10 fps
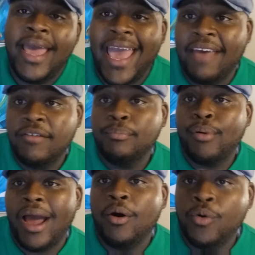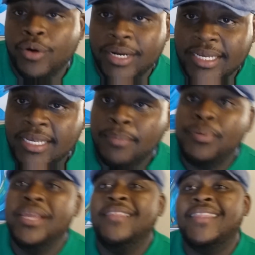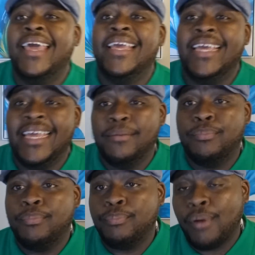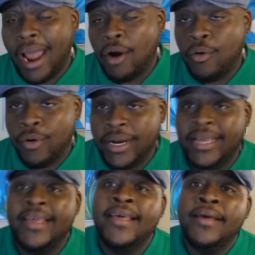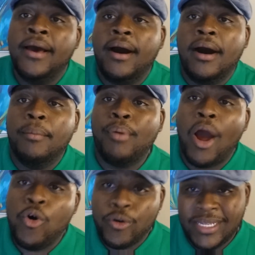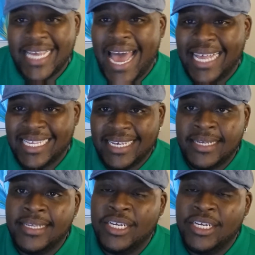Having priorities, putting things in priority, prioritizing.